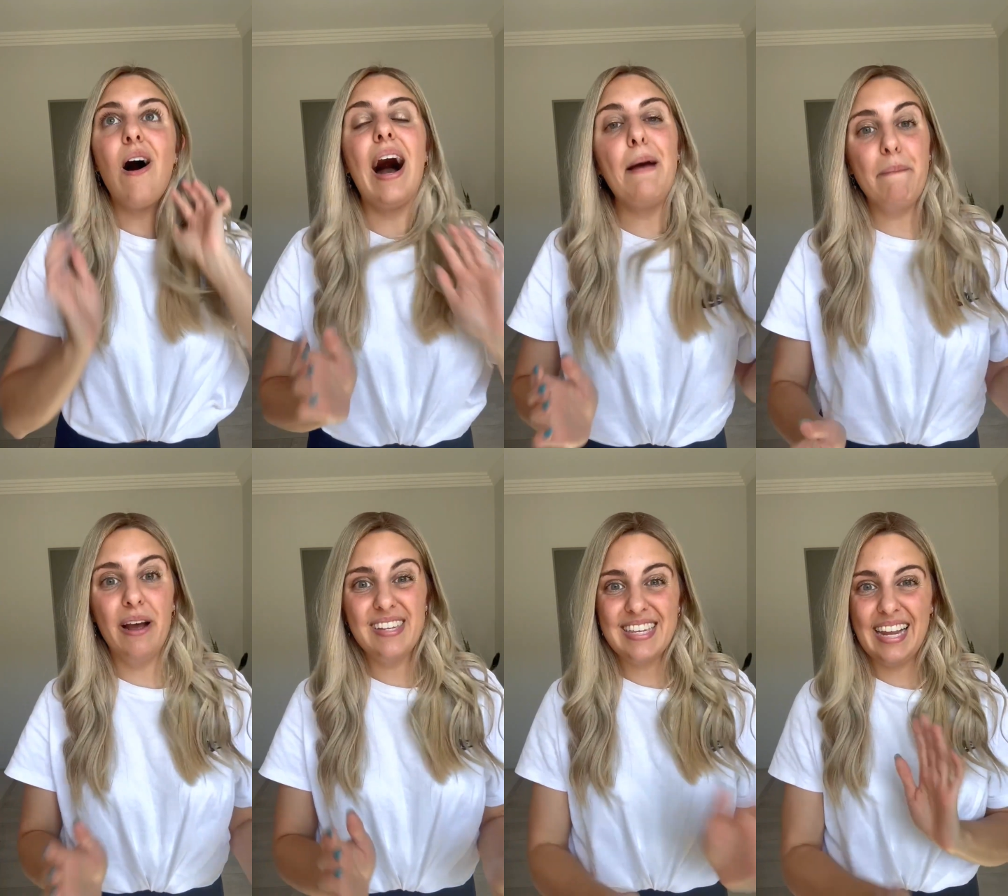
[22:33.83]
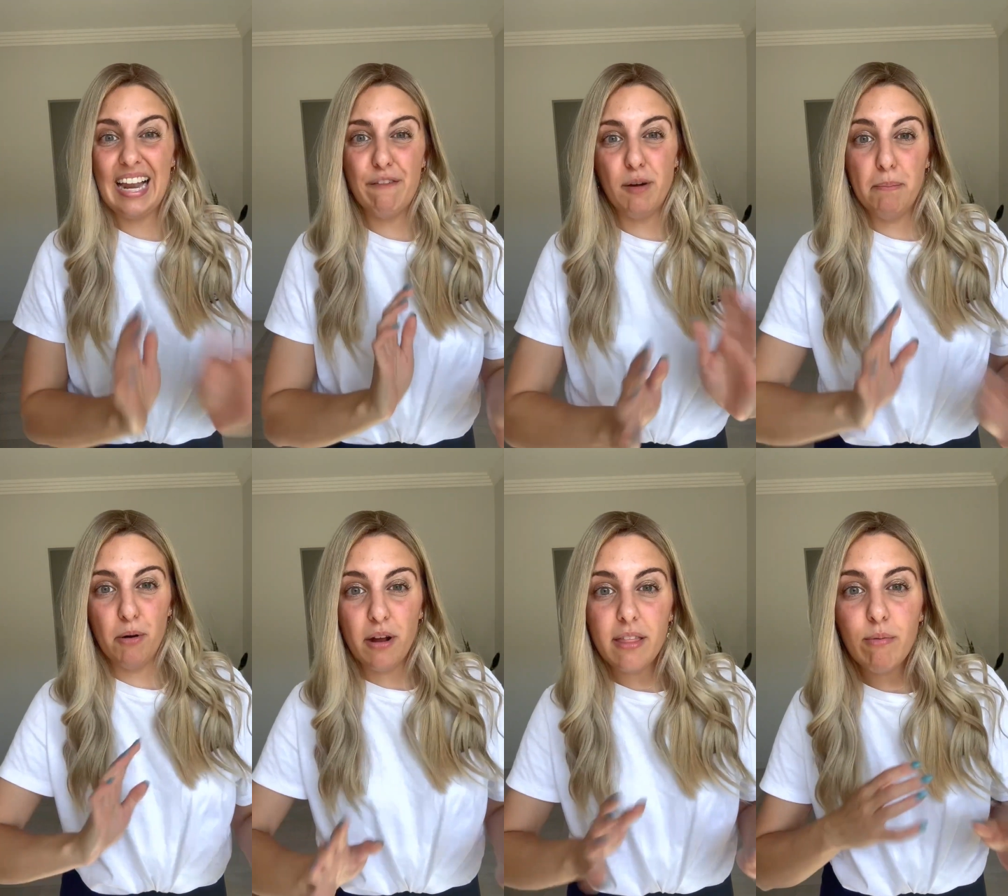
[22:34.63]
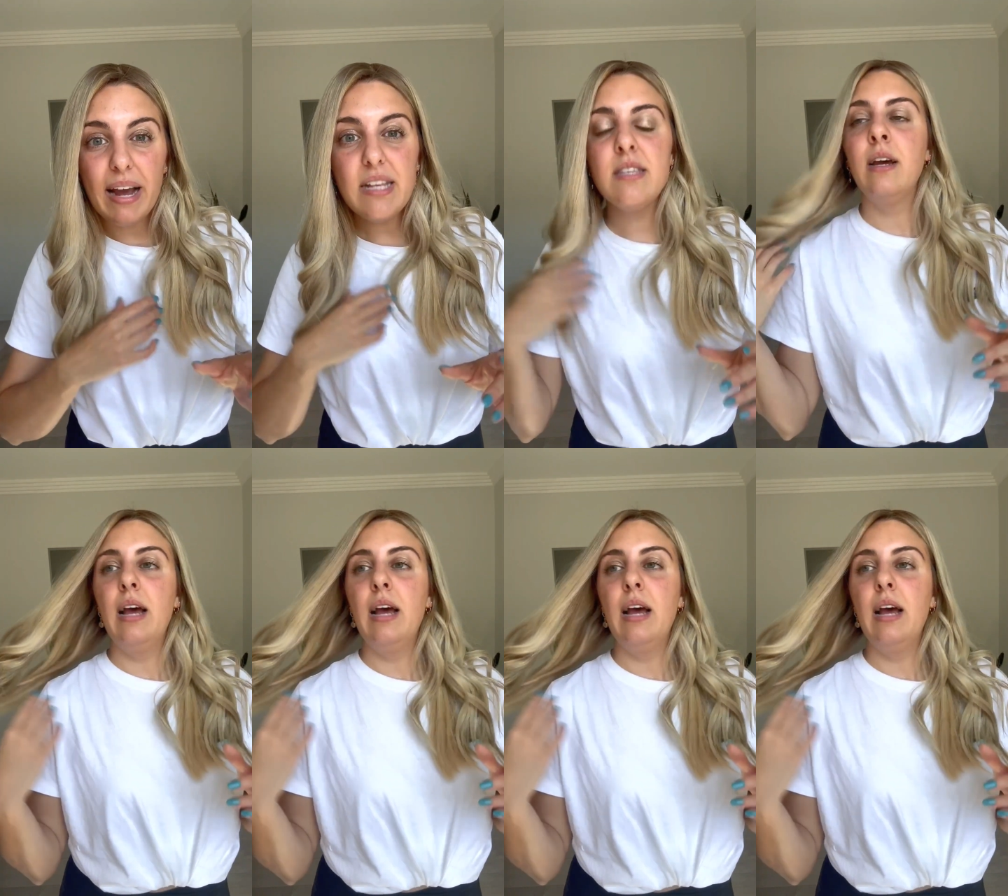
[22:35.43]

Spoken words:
I personally love it both ways,